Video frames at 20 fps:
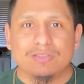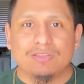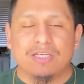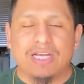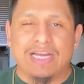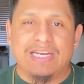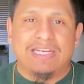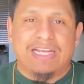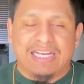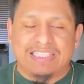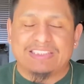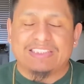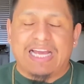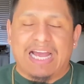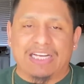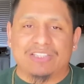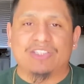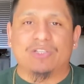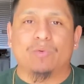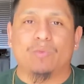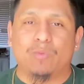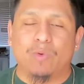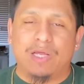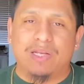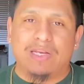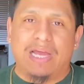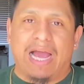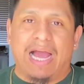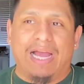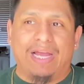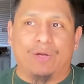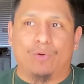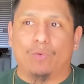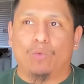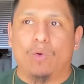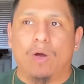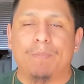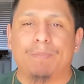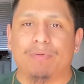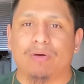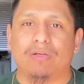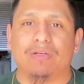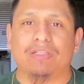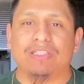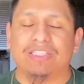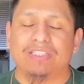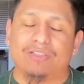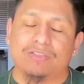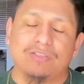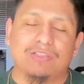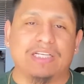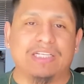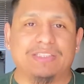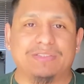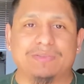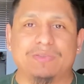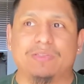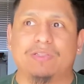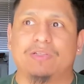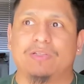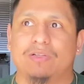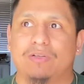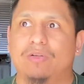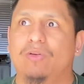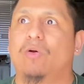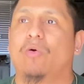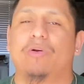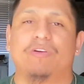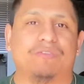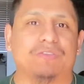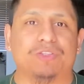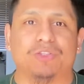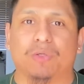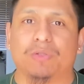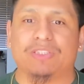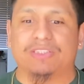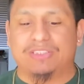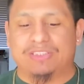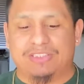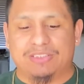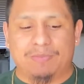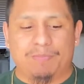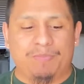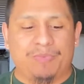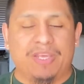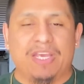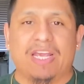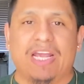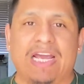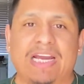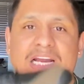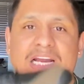And that's actually what I grew up on, you know, like going for Jordans. And I